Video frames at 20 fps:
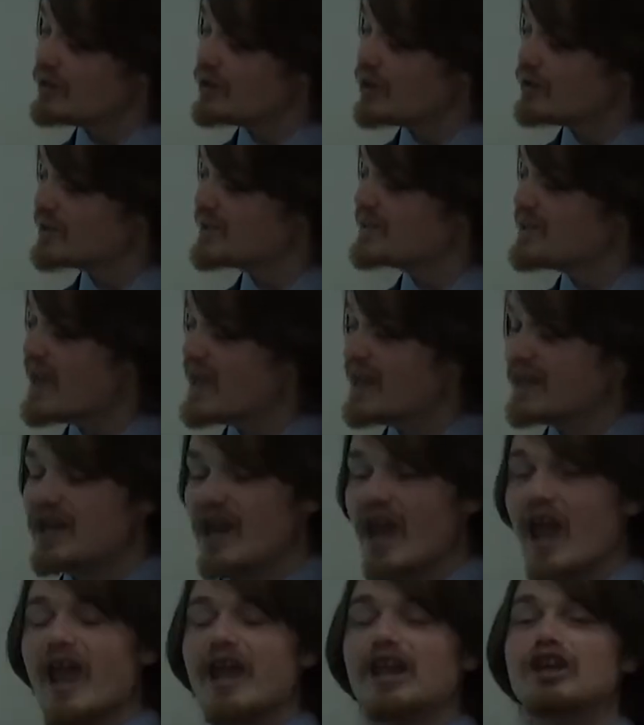There is
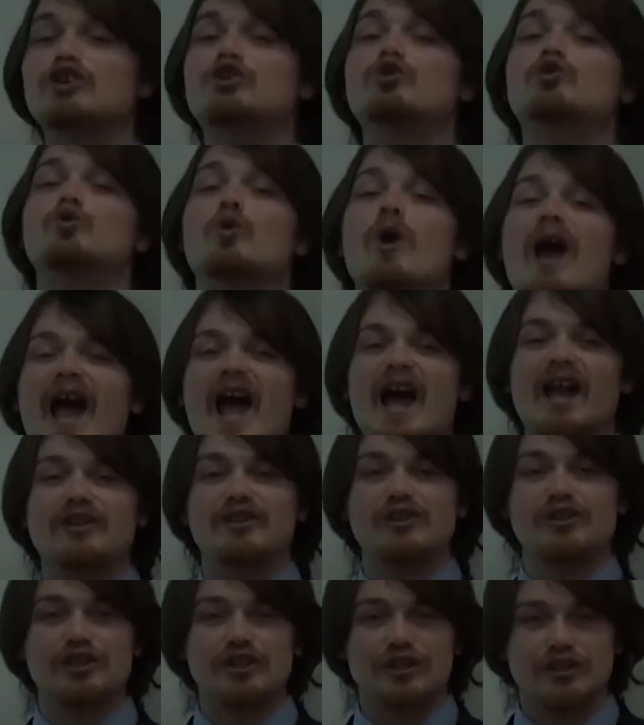then a
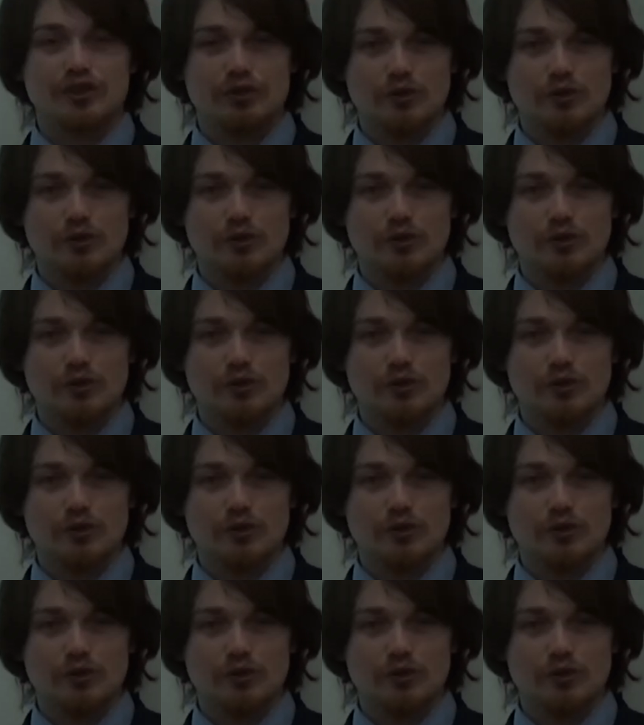grand